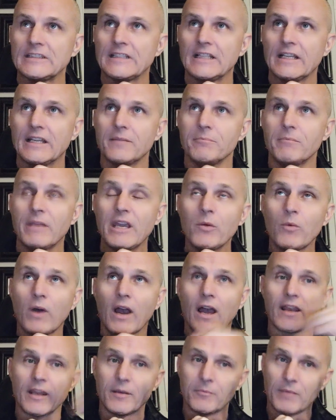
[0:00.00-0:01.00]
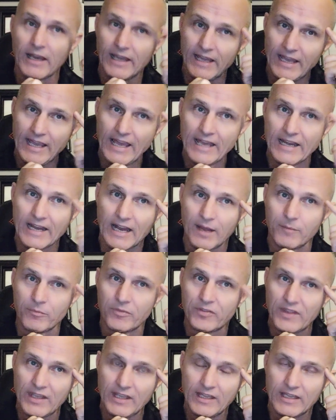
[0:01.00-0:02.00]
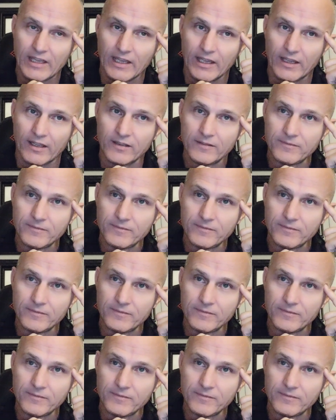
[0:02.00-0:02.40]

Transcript: Meanwhile, in my head, I'm thinking,